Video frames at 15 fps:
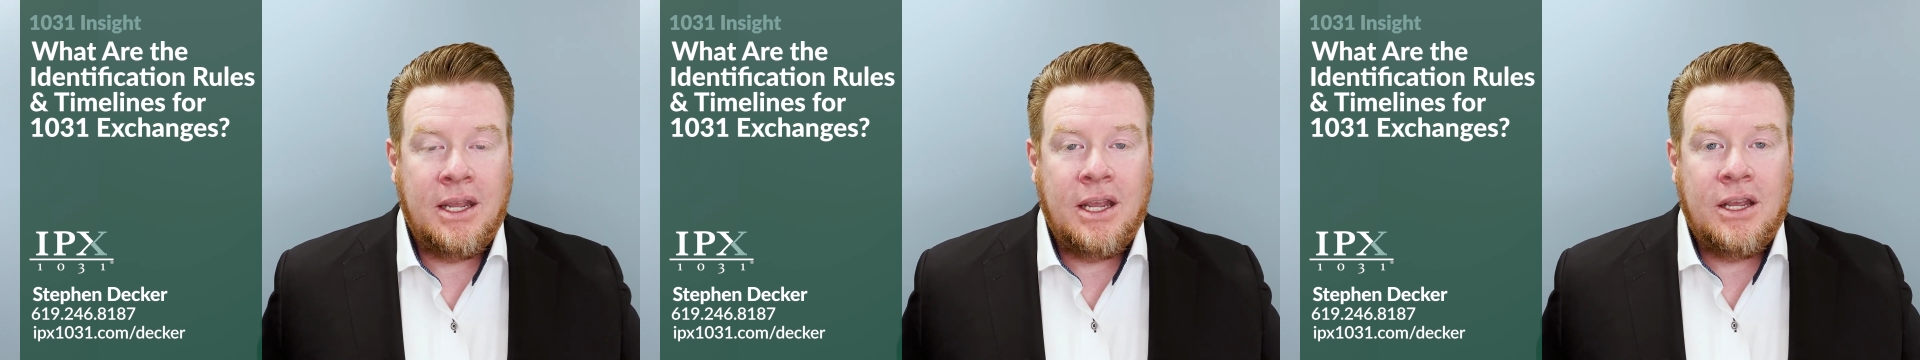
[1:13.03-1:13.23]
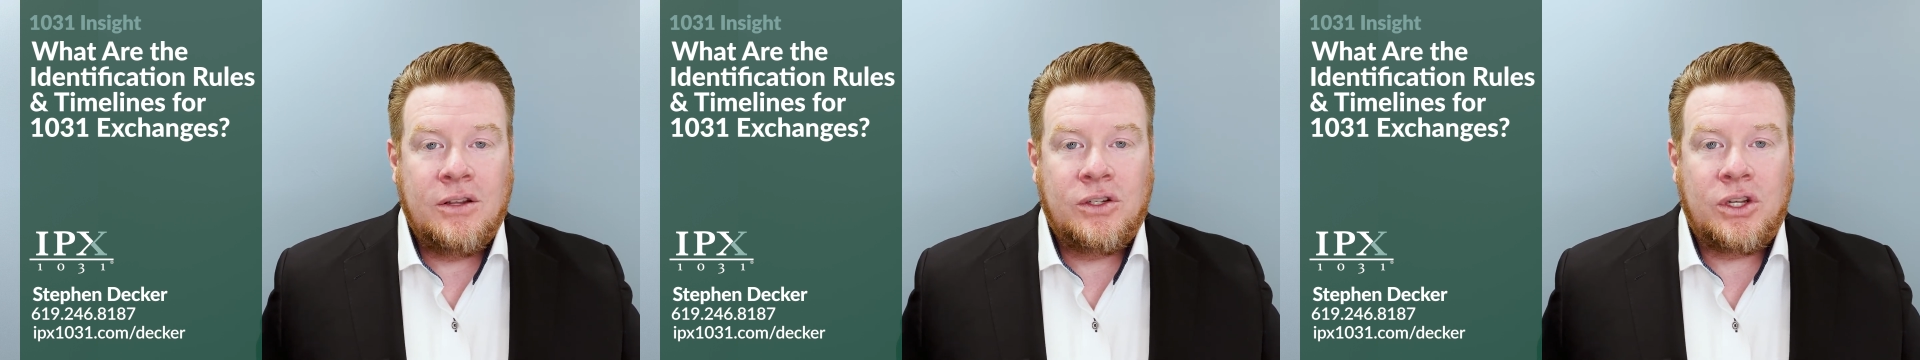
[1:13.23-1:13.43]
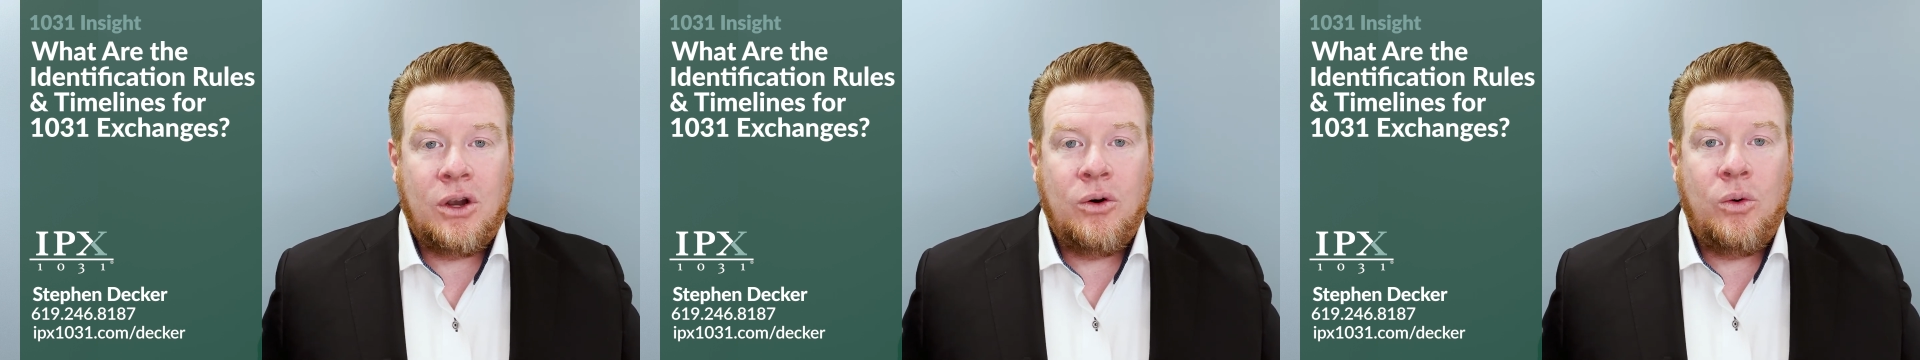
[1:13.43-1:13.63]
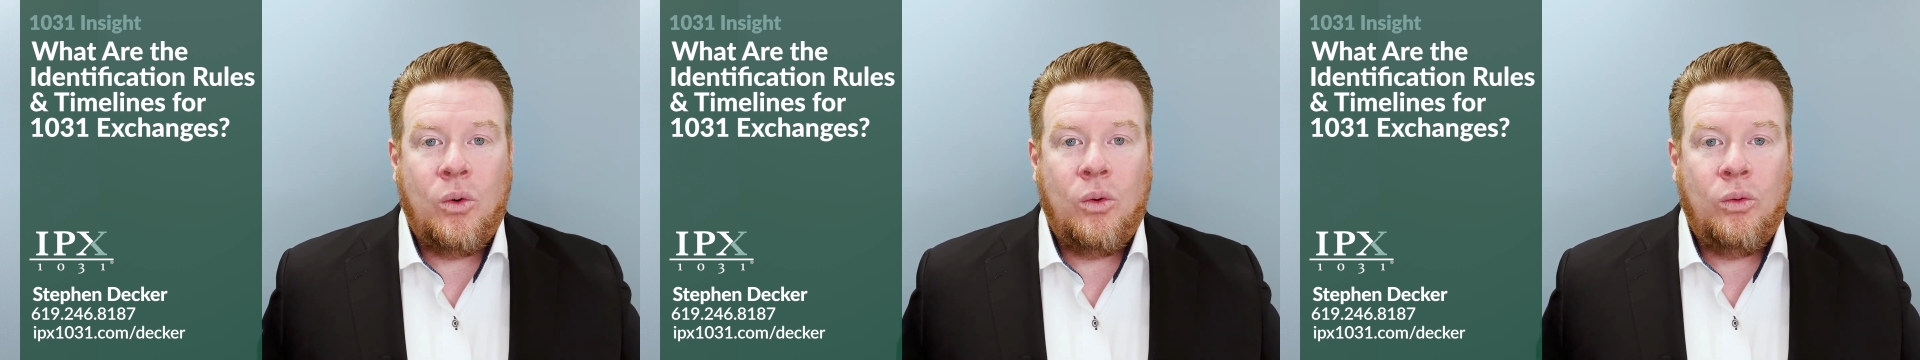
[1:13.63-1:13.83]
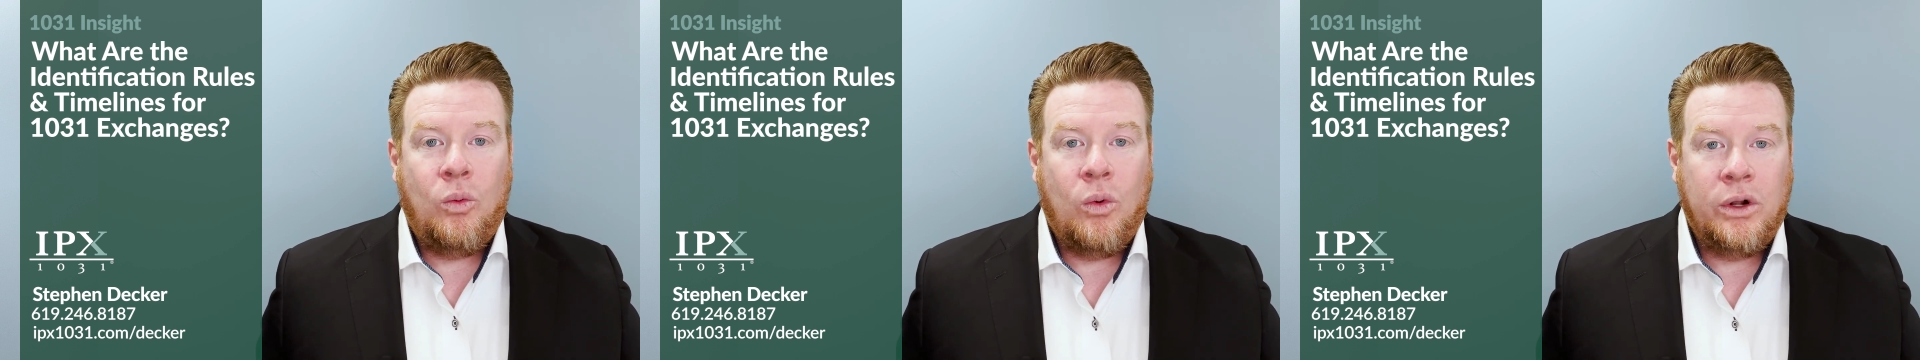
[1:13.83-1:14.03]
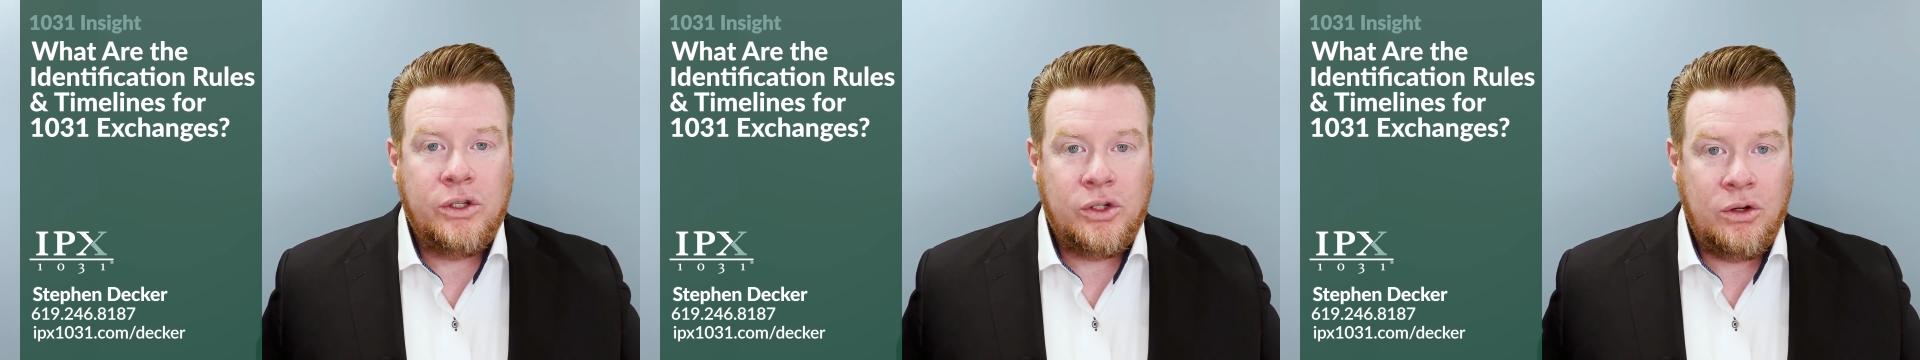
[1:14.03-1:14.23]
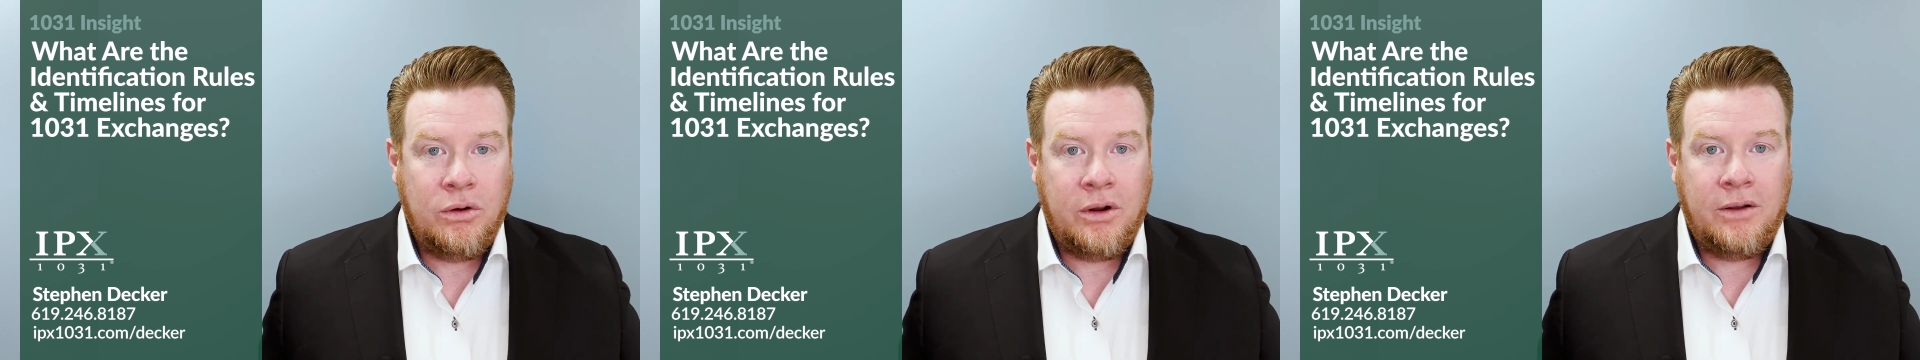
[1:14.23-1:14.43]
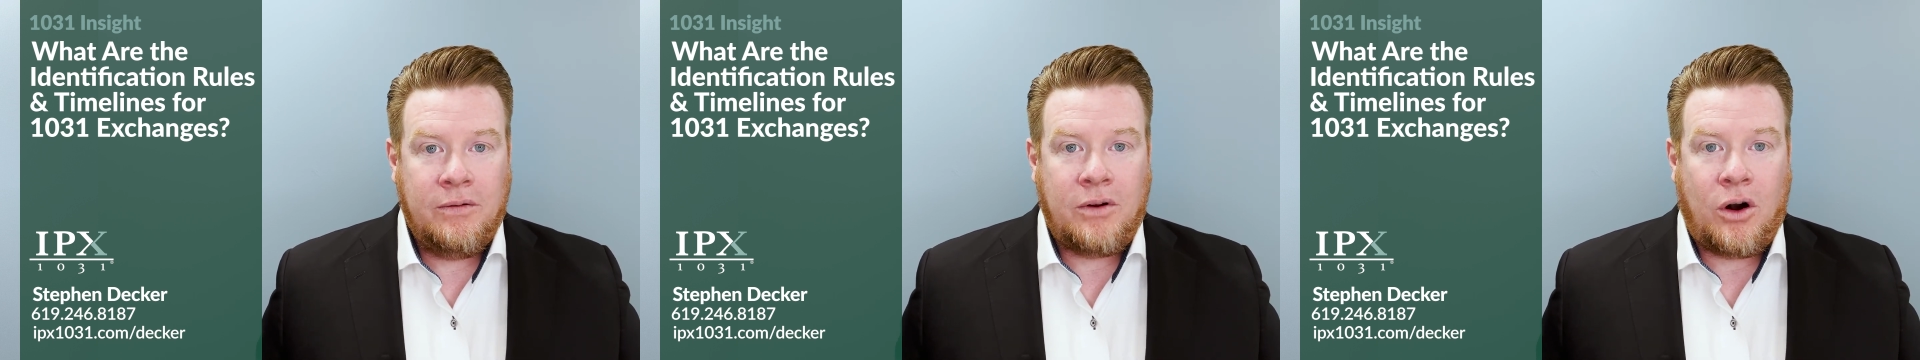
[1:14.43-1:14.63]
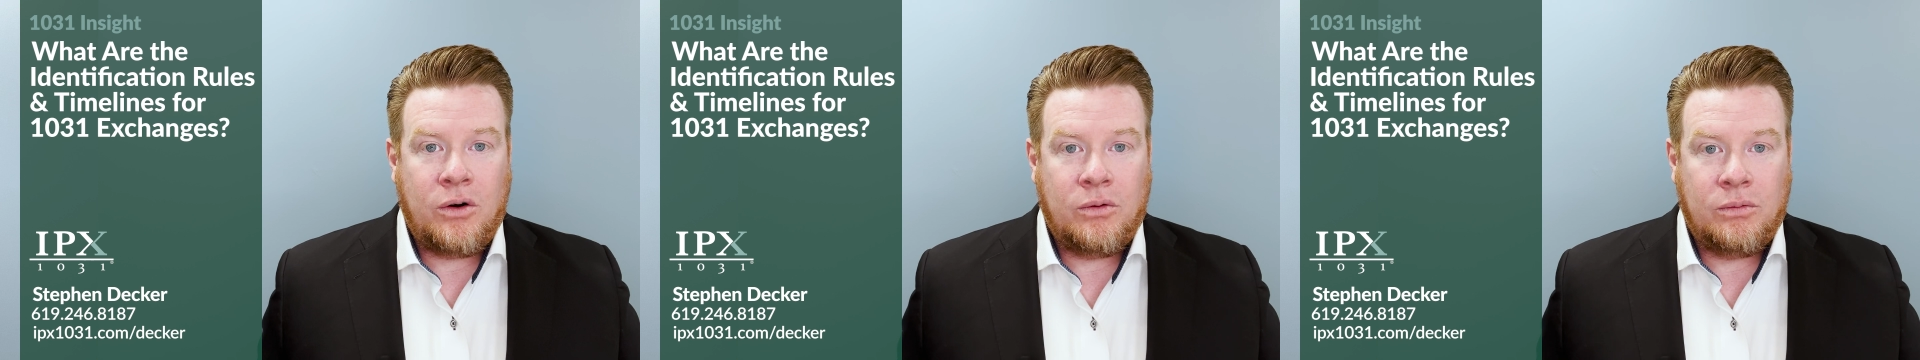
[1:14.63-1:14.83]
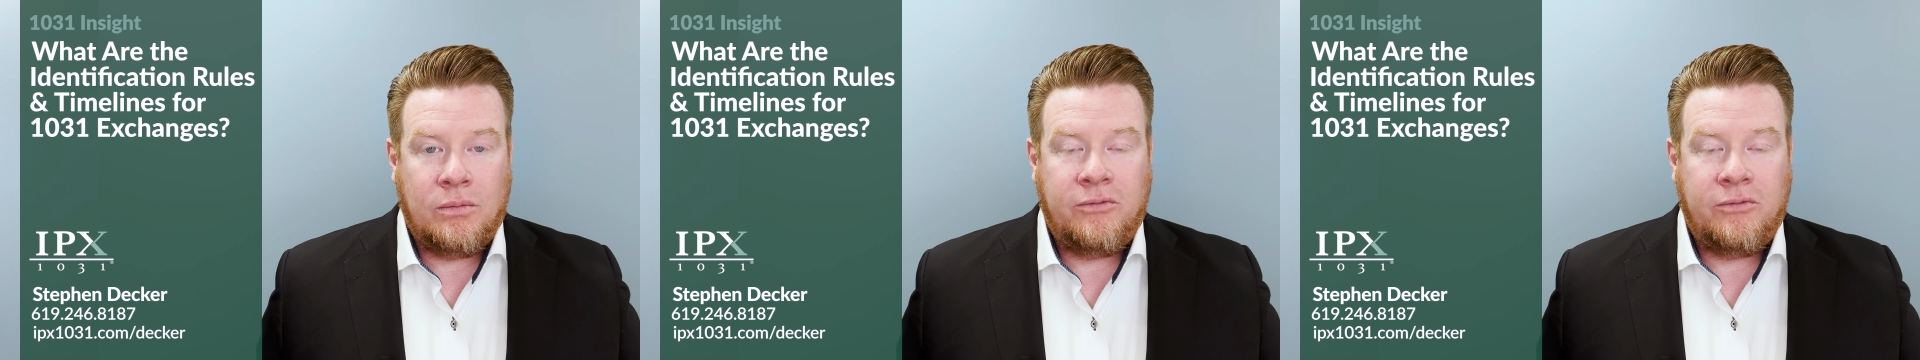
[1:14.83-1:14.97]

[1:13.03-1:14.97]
So once you are